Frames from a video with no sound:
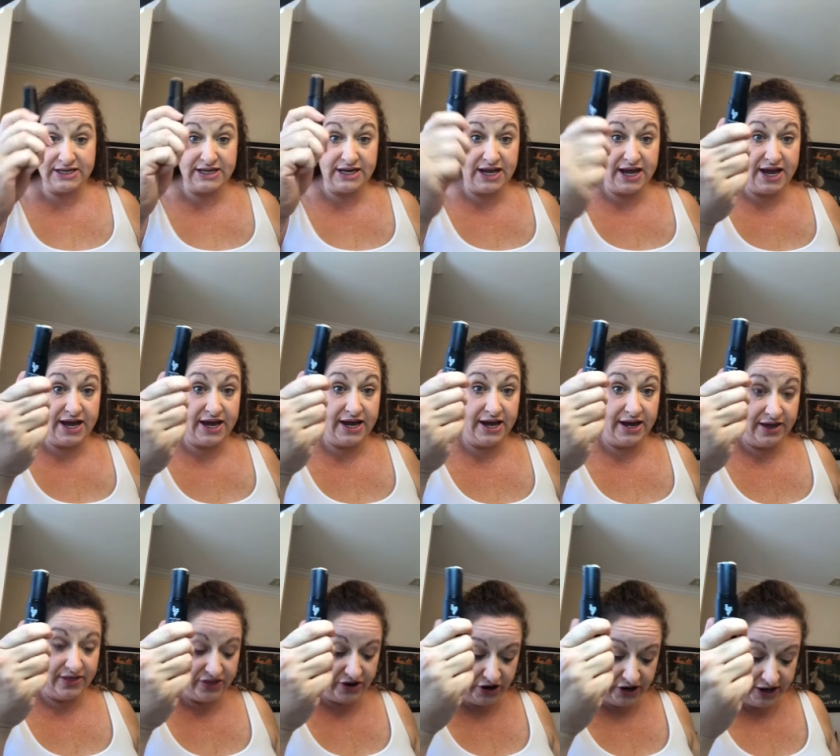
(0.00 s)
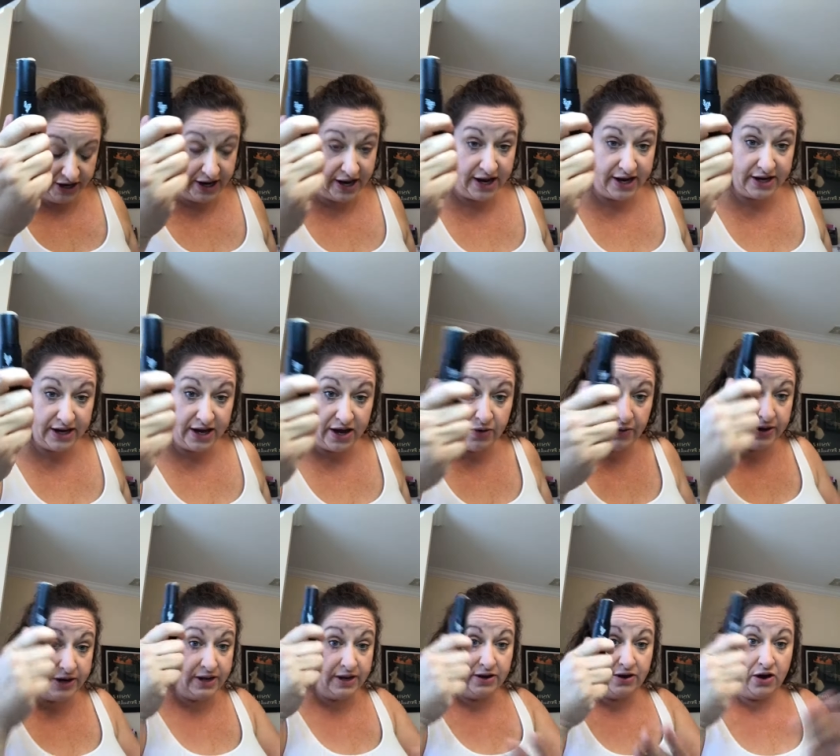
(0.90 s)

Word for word: today, 39 going in.